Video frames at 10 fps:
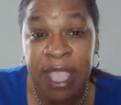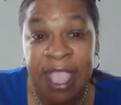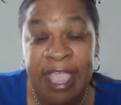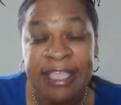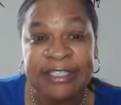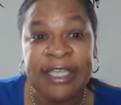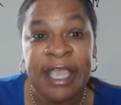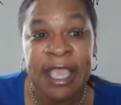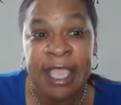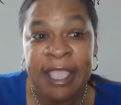And
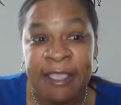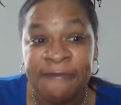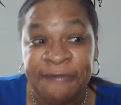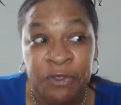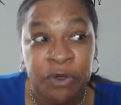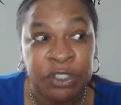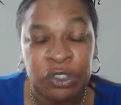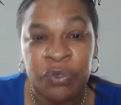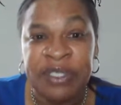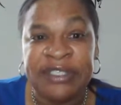if you are
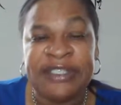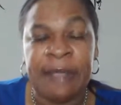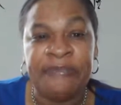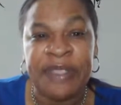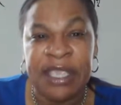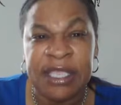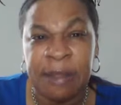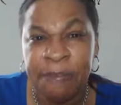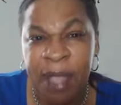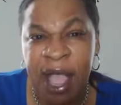doing something in
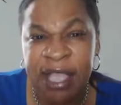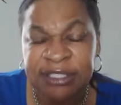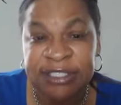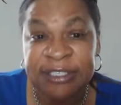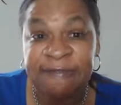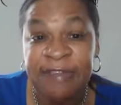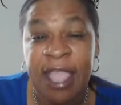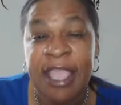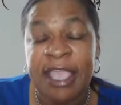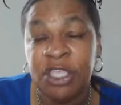a positive
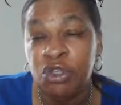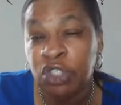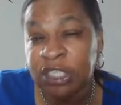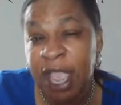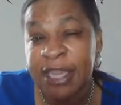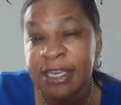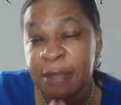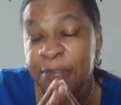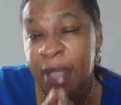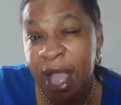light and you shine in
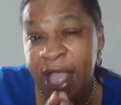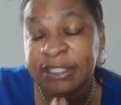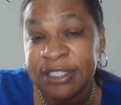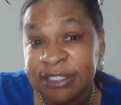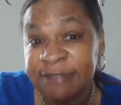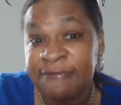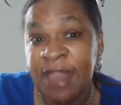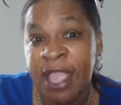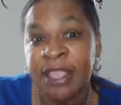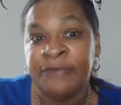a positive
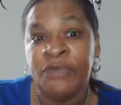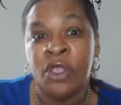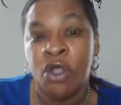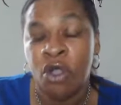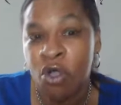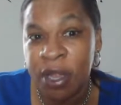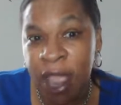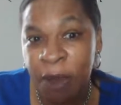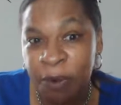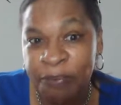light on
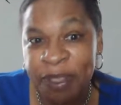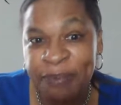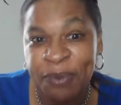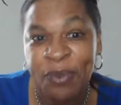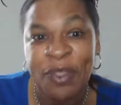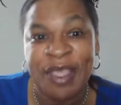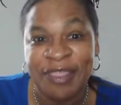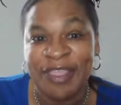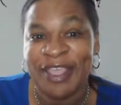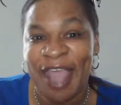our people,
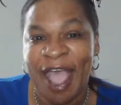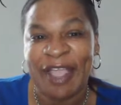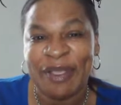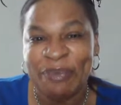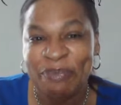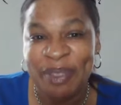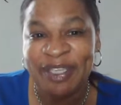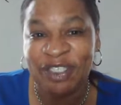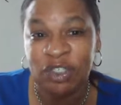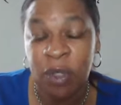then I
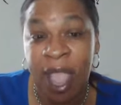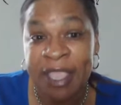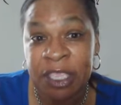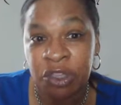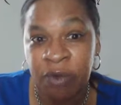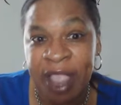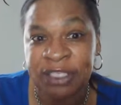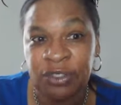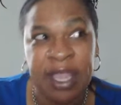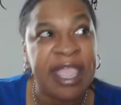commend you. I
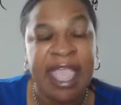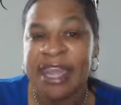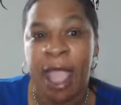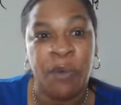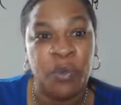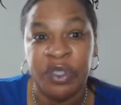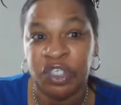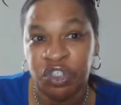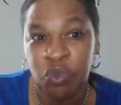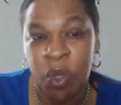congratulate and I
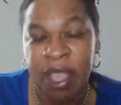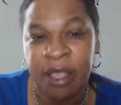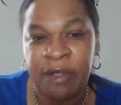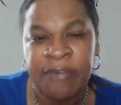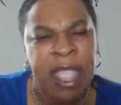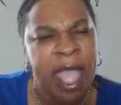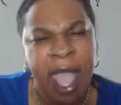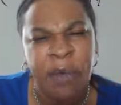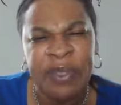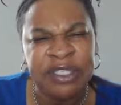wish you well.
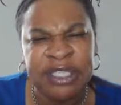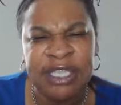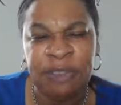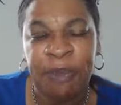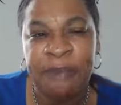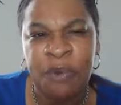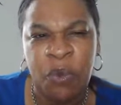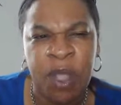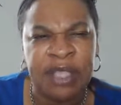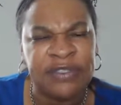I wish these people
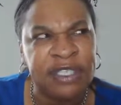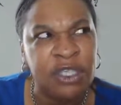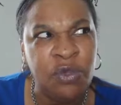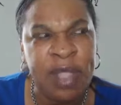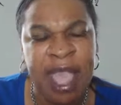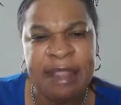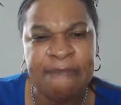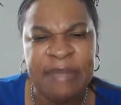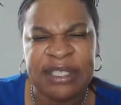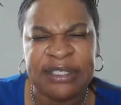well. See, you got it
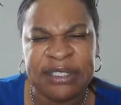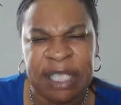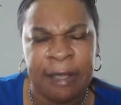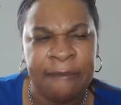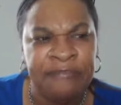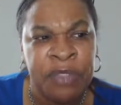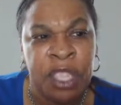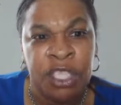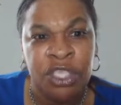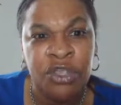mixed up.
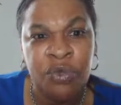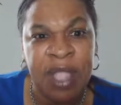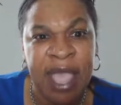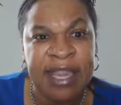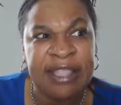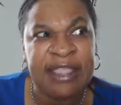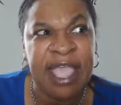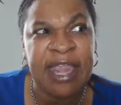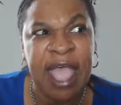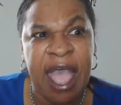You got it
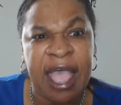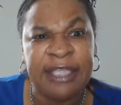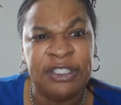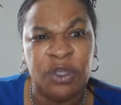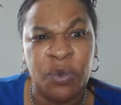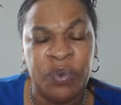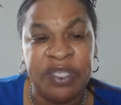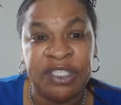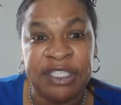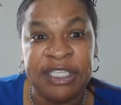that I don't
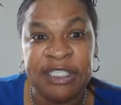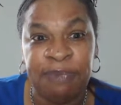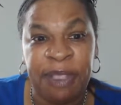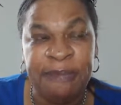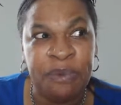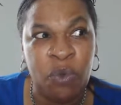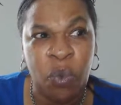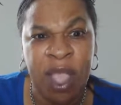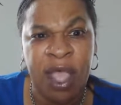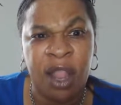wish these people
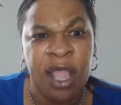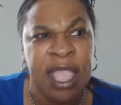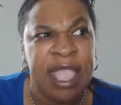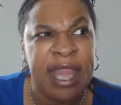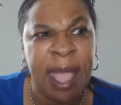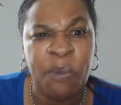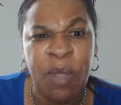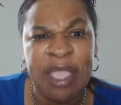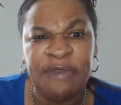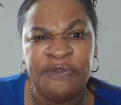well and I'm
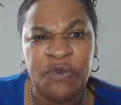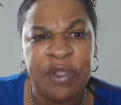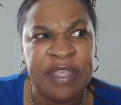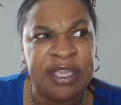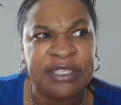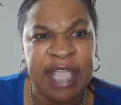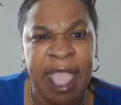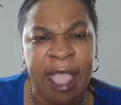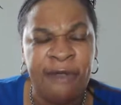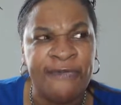waiting for their
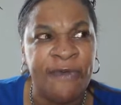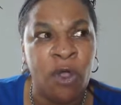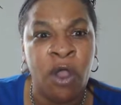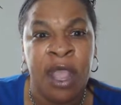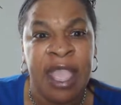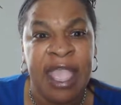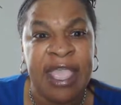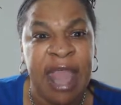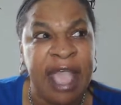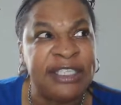downfall
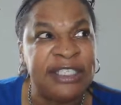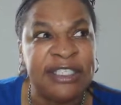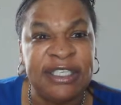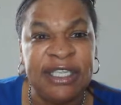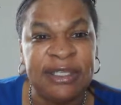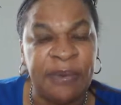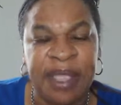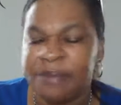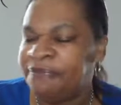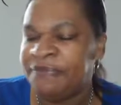and I just need to wait.